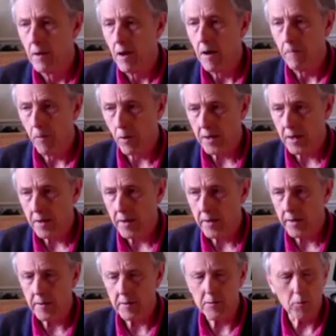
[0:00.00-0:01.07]
avoided it
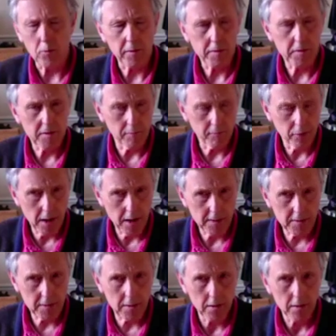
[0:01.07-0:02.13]
and sort of
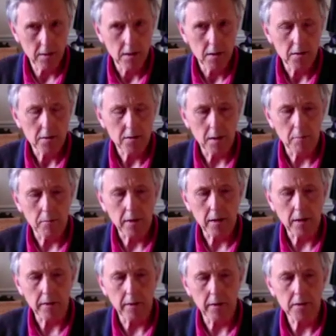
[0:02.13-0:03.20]
suppressed
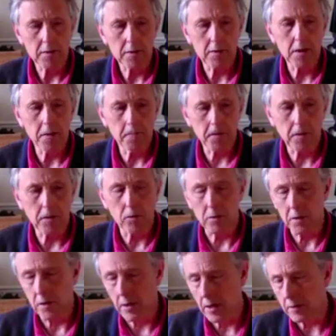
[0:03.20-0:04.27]
something that's difficult
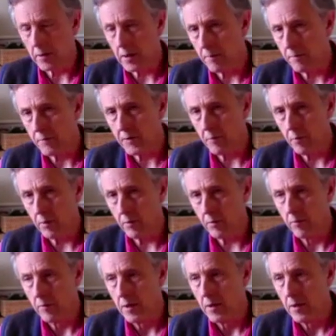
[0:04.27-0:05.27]
and uncomfortable,